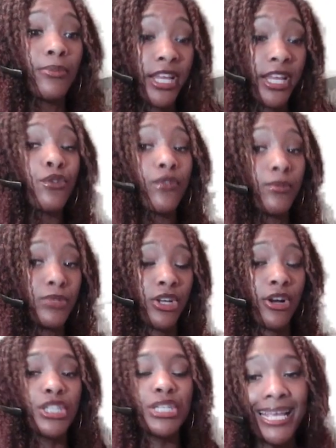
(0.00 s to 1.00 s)
than you from
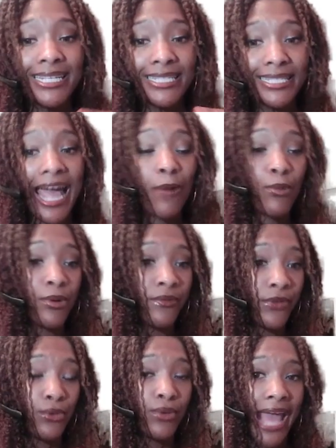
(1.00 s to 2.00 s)
search is that
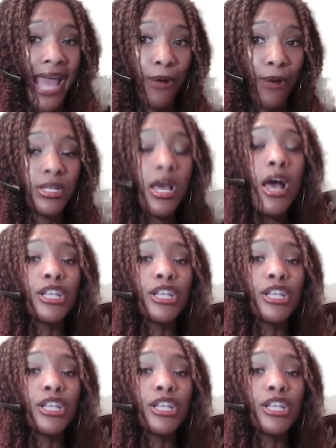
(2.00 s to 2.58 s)
review count.